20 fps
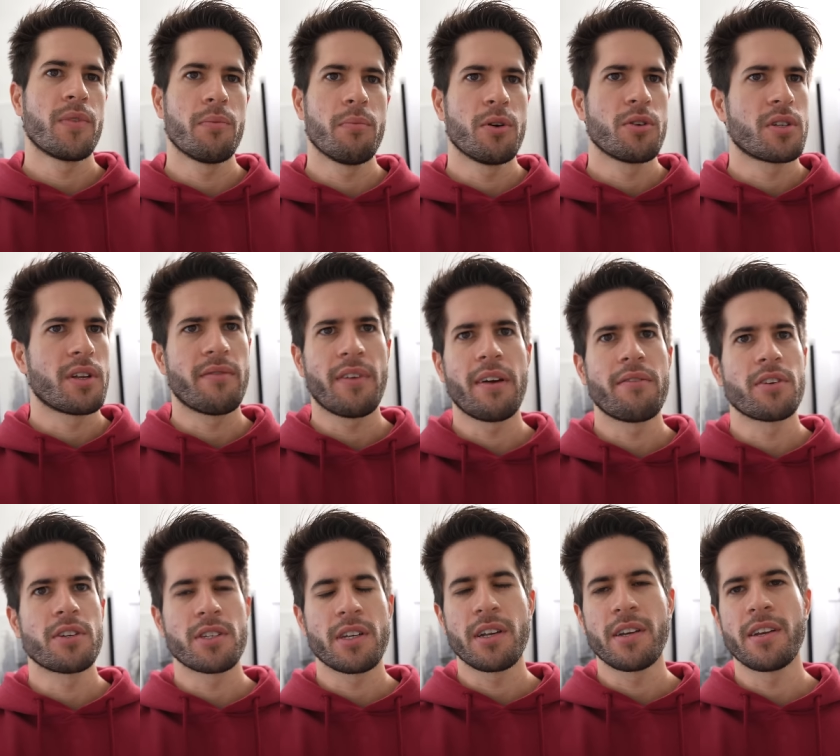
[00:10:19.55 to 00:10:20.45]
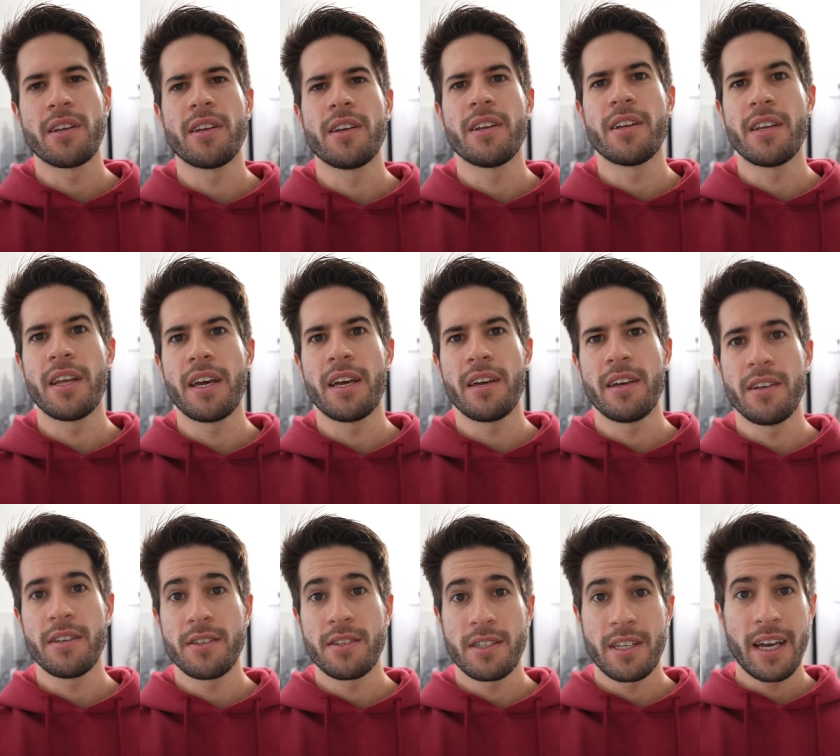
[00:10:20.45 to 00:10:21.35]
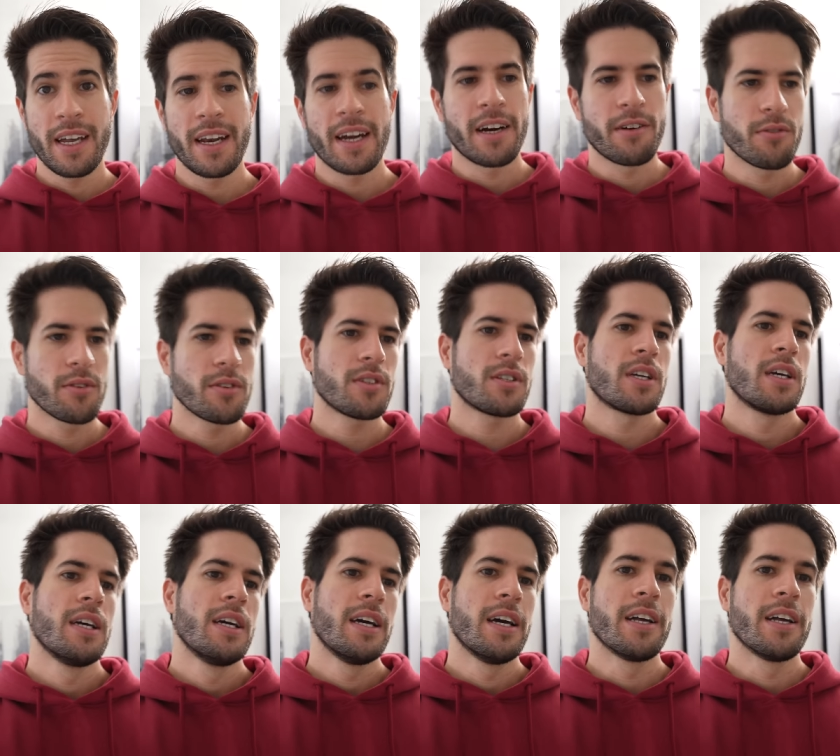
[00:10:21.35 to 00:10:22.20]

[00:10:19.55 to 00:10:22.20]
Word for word: The most I've ever studied in a day is 10 hours